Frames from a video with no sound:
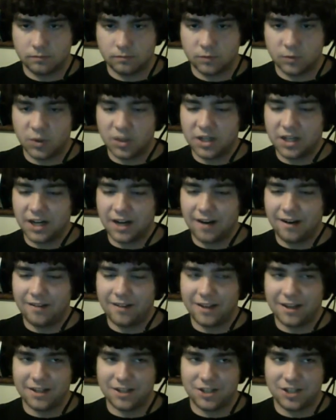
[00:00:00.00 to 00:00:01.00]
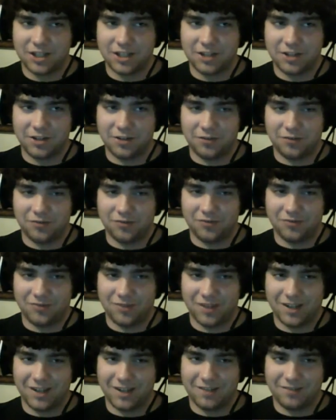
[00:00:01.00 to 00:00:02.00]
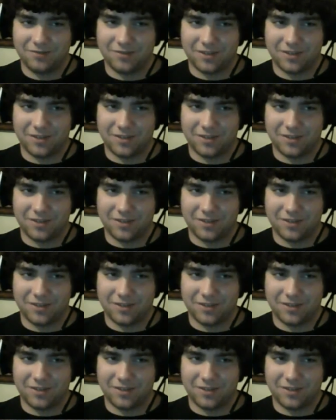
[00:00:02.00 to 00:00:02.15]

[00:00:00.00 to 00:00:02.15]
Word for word: We could hire like a shitload of of,